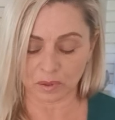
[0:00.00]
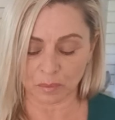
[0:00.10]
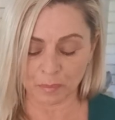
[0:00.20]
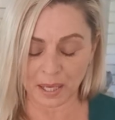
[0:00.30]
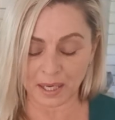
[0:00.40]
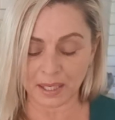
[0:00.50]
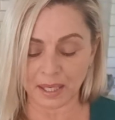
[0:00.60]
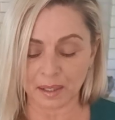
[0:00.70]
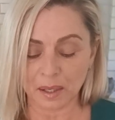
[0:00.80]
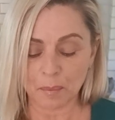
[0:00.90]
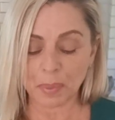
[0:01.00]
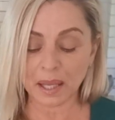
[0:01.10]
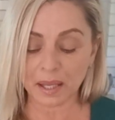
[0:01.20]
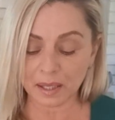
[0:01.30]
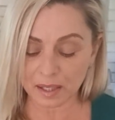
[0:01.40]
meaning
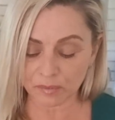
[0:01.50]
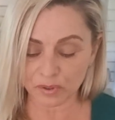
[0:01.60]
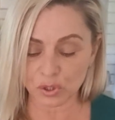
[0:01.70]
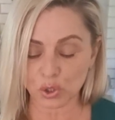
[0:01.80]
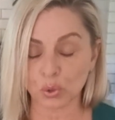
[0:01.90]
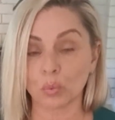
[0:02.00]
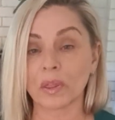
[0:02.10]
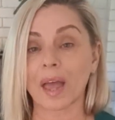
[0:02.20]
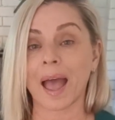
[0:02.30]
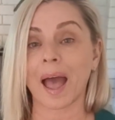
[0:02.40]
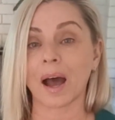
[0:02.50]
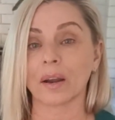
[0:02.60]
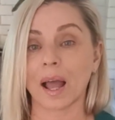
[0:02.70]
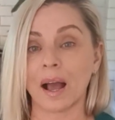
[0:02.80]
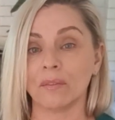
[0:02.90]
being given to
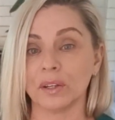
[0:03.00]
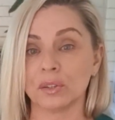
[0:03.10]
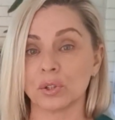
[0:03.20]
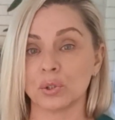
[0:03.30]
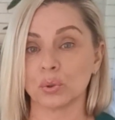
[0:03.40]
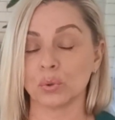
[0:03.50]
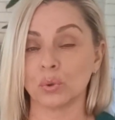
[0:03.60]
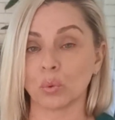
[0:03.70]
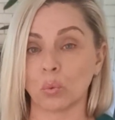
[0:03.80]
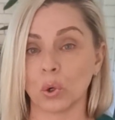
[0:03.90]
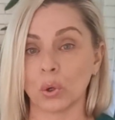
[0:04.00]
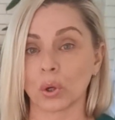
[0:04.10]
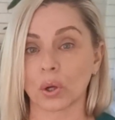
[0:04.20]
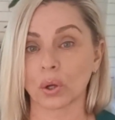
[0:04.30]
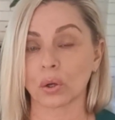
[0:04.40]
without having to do the
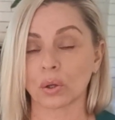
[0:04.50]
work.